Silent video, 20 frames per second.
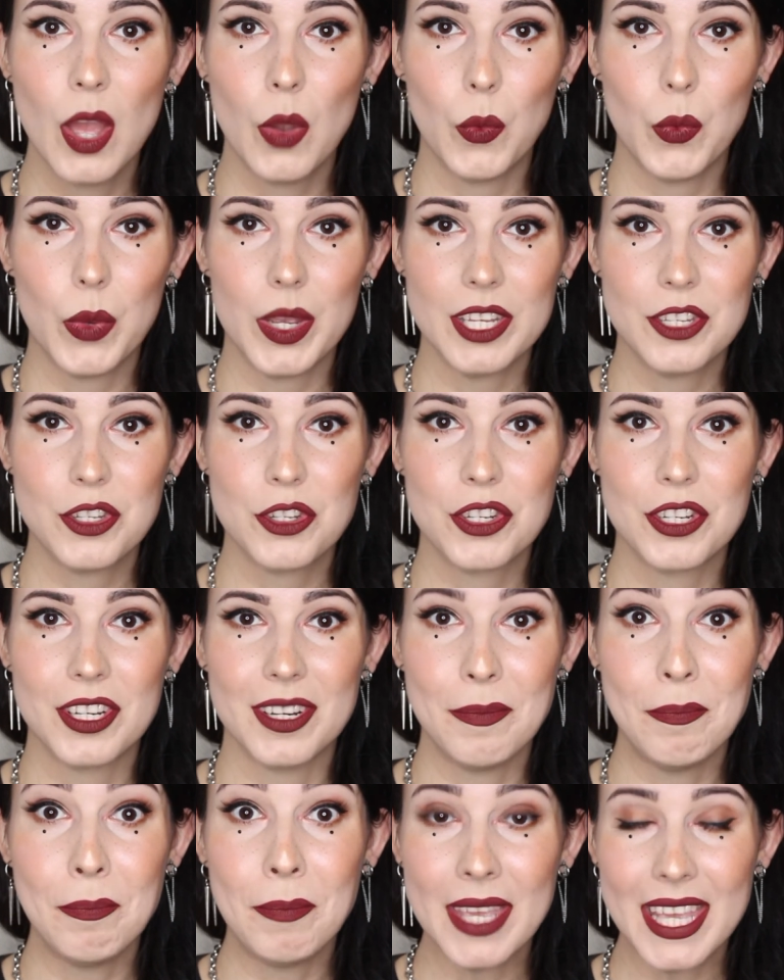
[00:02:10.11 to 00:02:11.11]

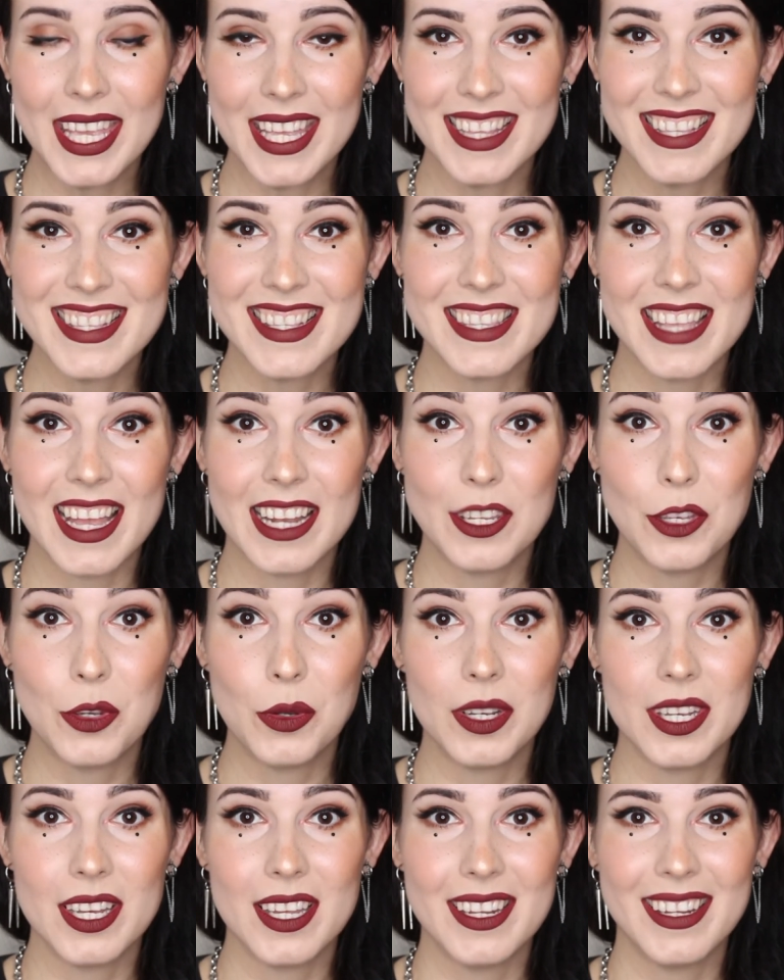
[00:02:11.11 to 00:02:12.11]
which means that
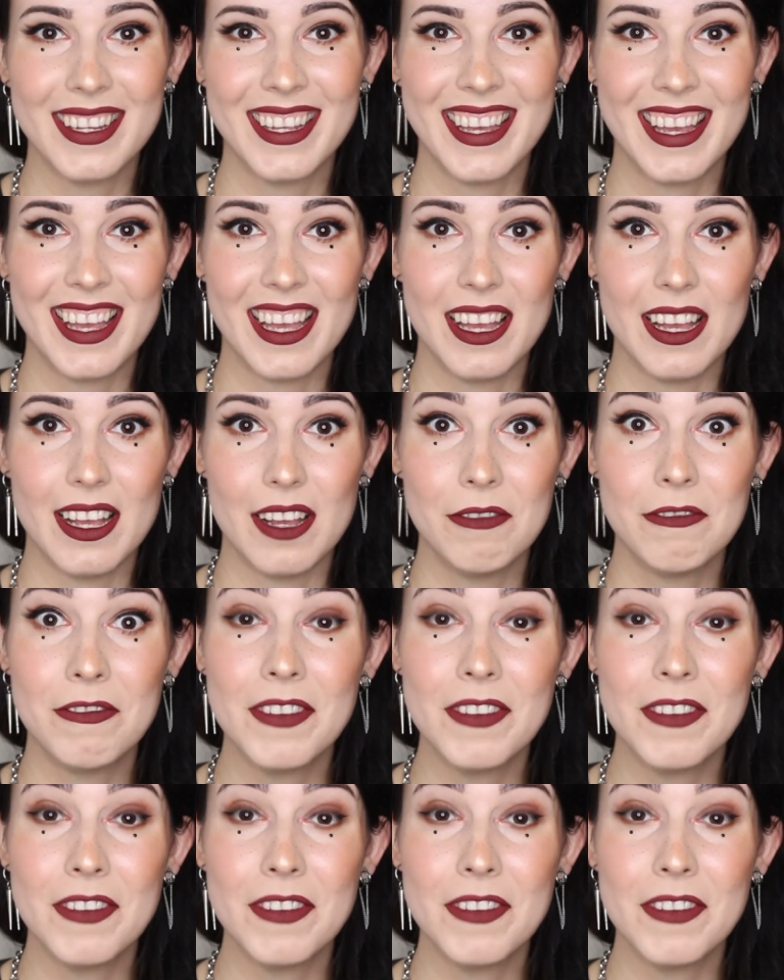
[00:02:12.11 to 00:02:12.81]
you can uh,